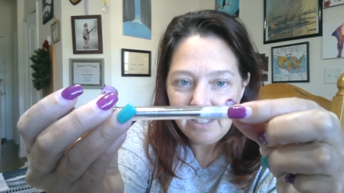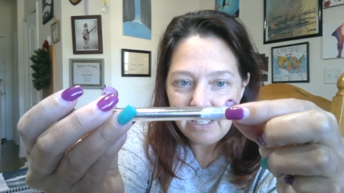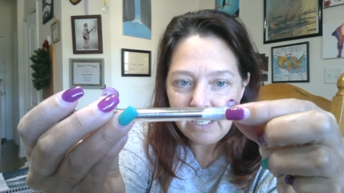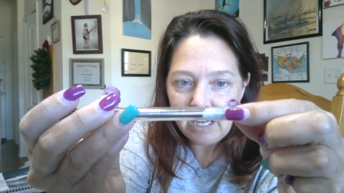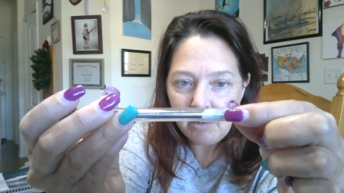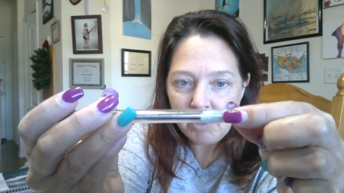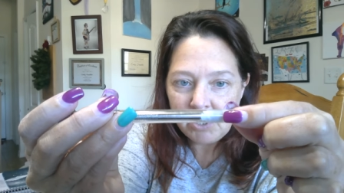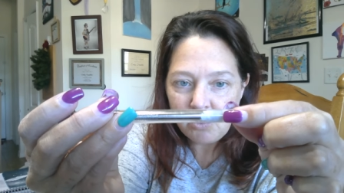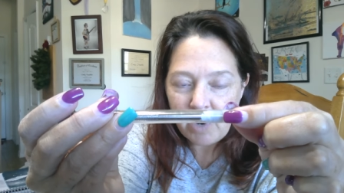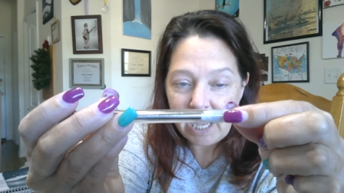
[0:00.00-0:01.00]
and how
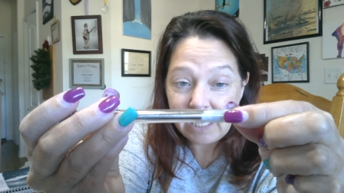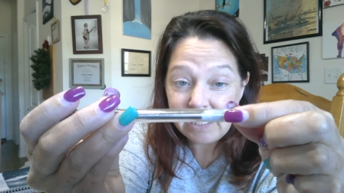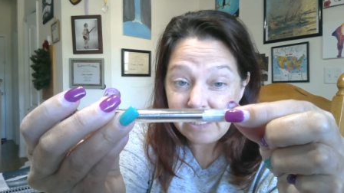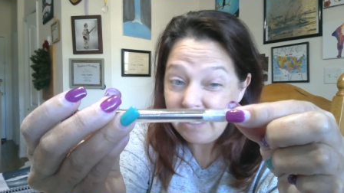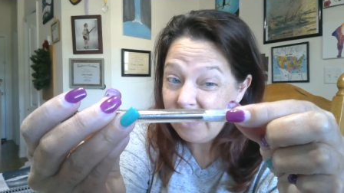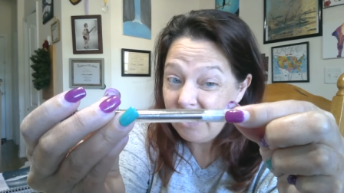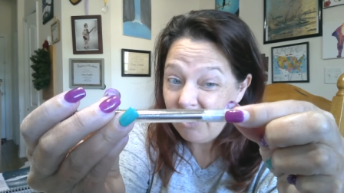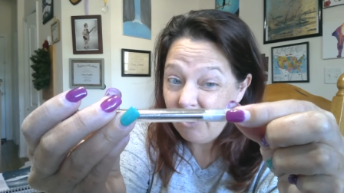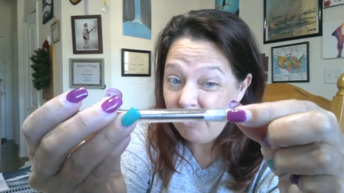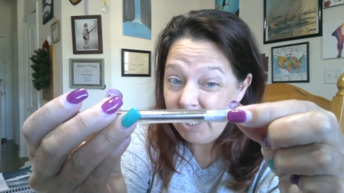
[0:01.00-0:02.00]
much wax is
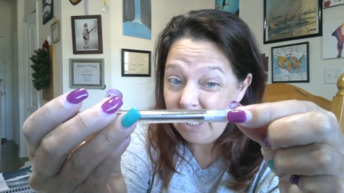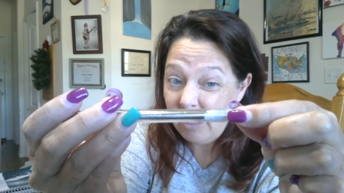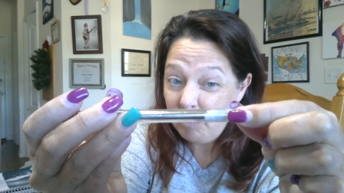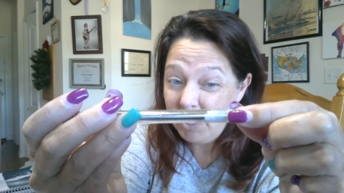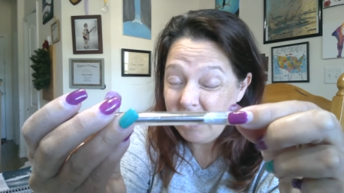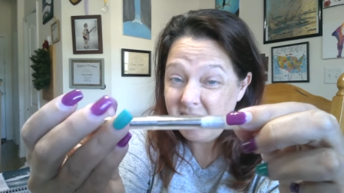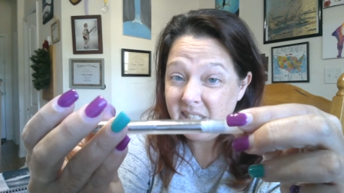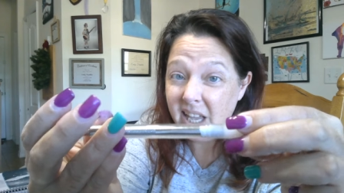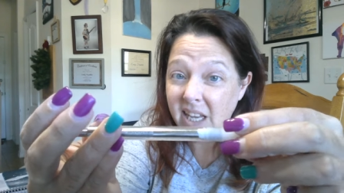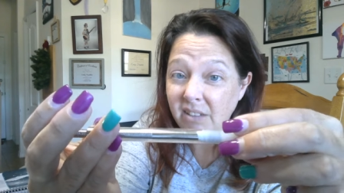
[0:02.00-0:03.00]
already up
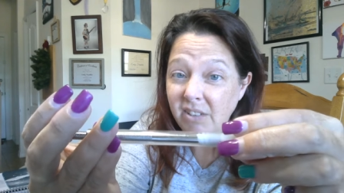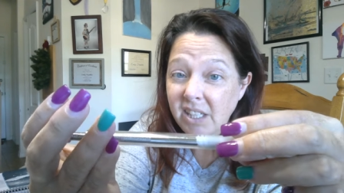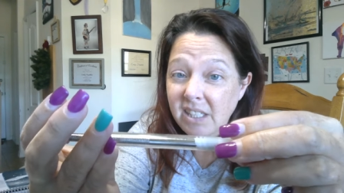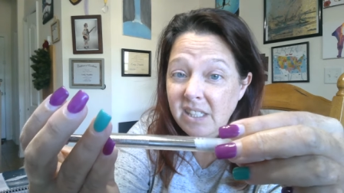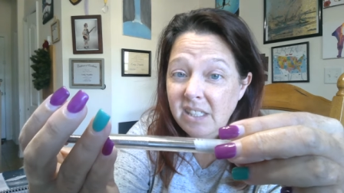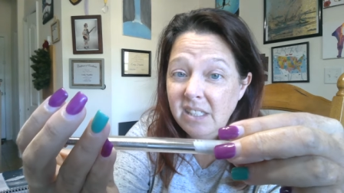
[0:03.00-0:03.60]
inside of it